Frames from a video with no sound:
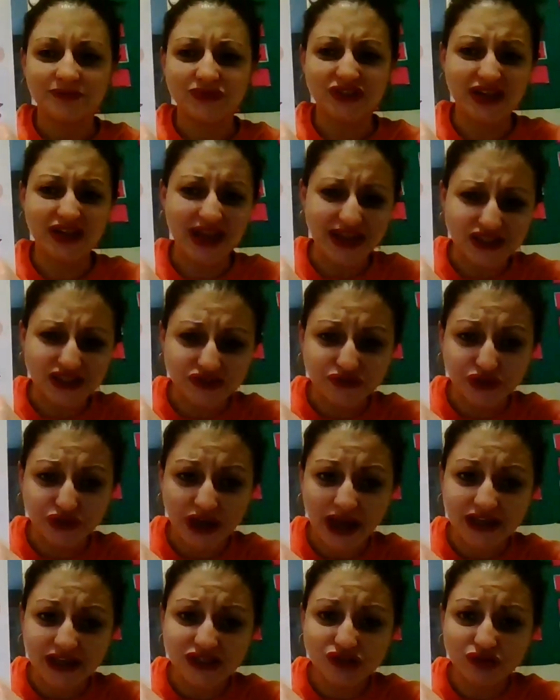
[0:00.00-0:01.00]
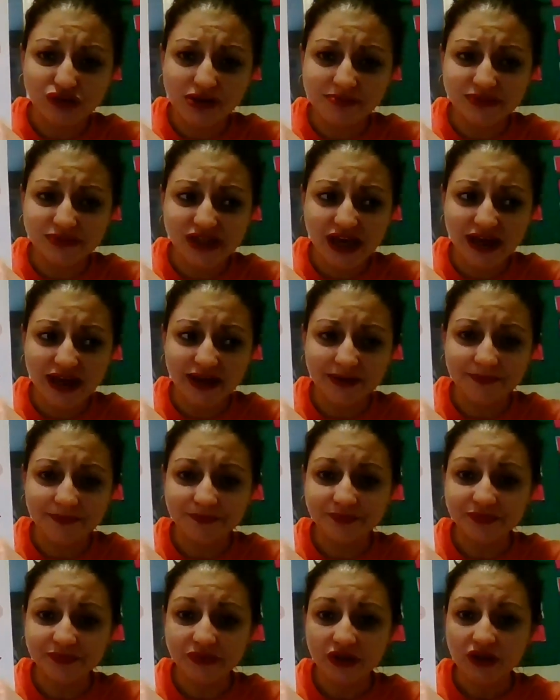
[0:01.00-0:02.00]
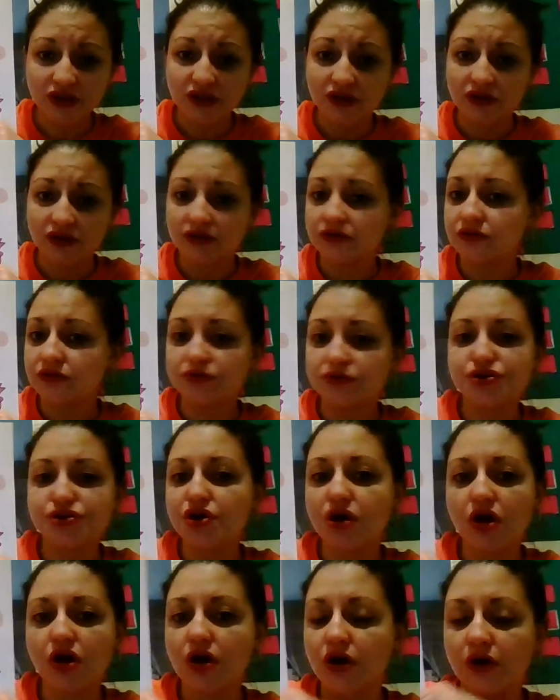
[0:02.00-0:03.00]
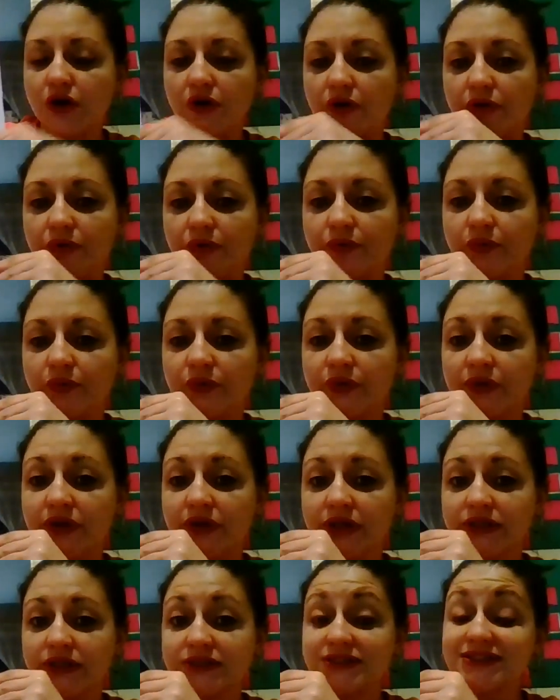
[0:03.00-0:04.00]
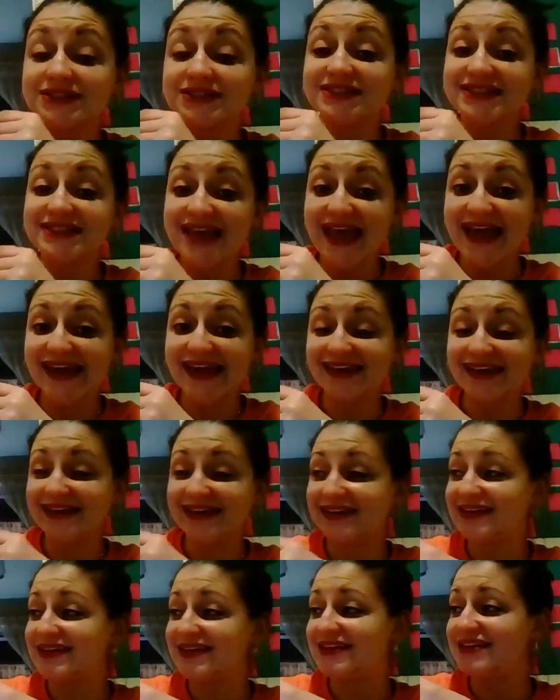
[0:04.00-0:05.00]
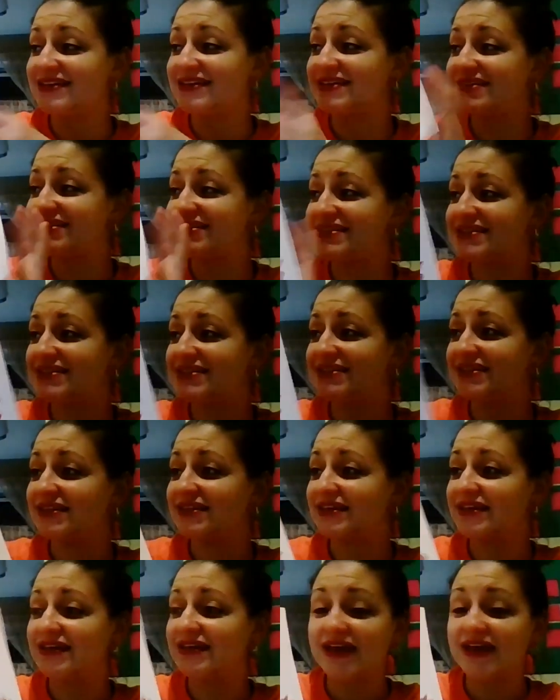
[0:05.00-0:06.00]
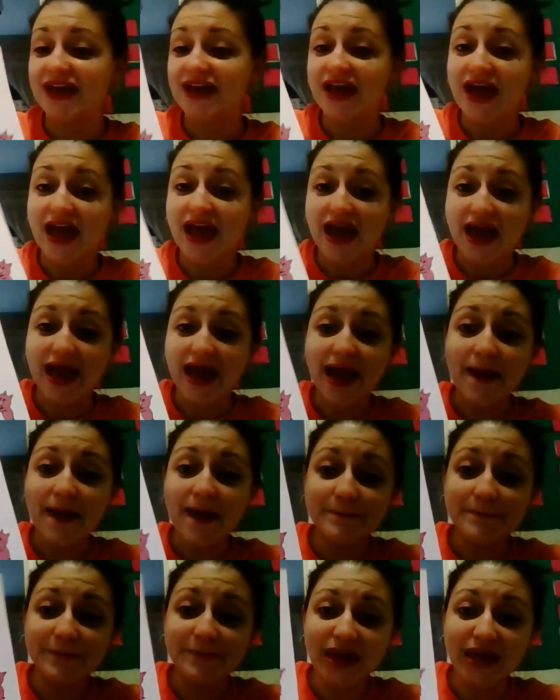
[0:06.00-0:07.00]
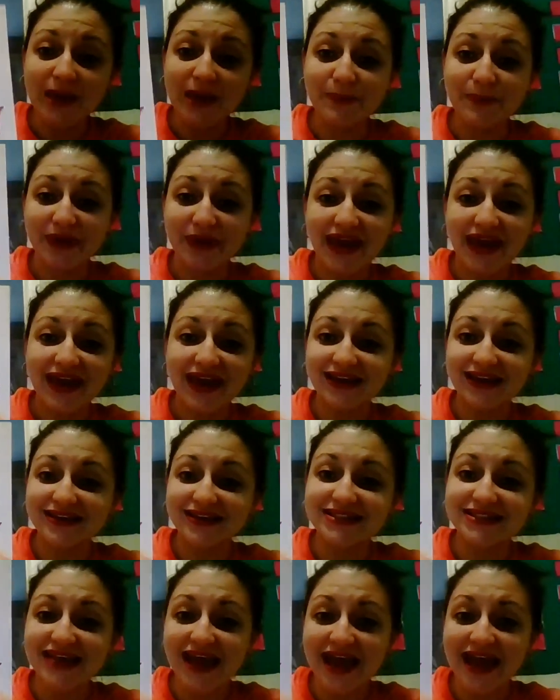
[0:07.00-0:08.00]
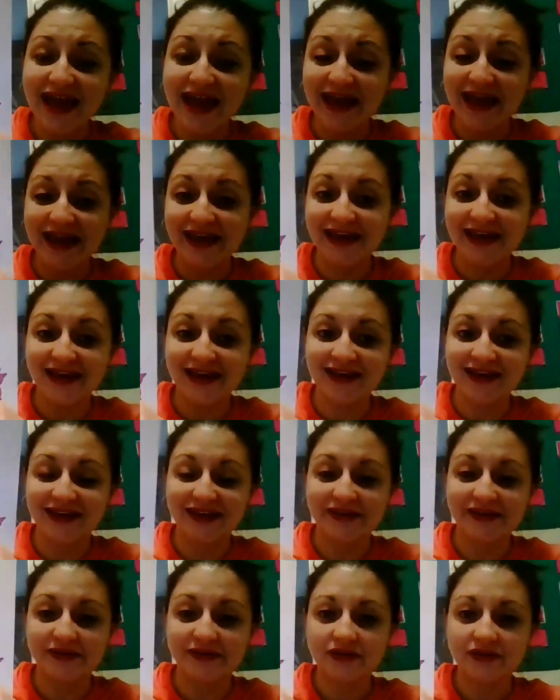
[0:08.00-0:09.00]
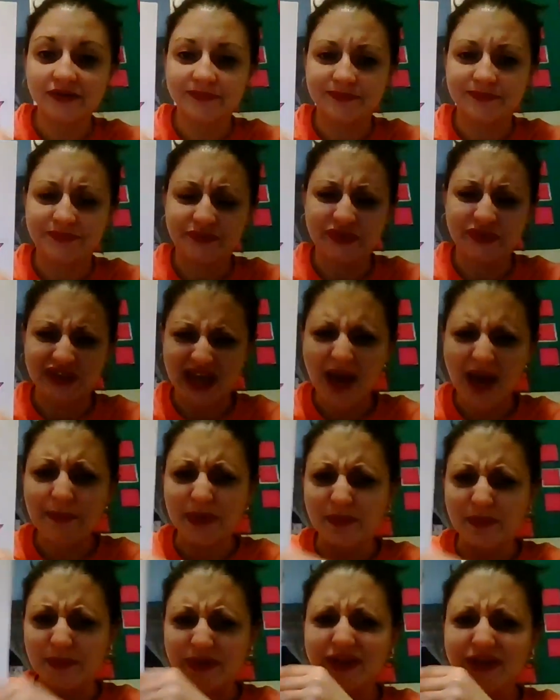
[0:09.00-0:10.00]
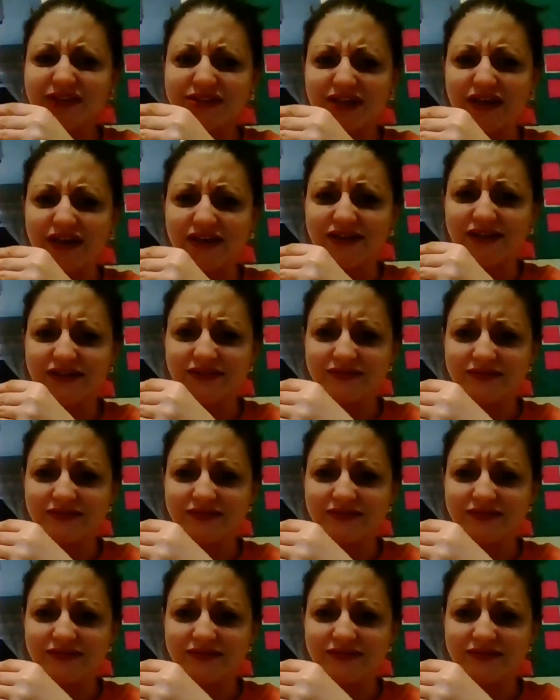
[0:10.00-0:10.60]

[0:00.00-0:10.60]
Today is free ice cream day? No. Today is Happy Pig Day. Happy Pig Day.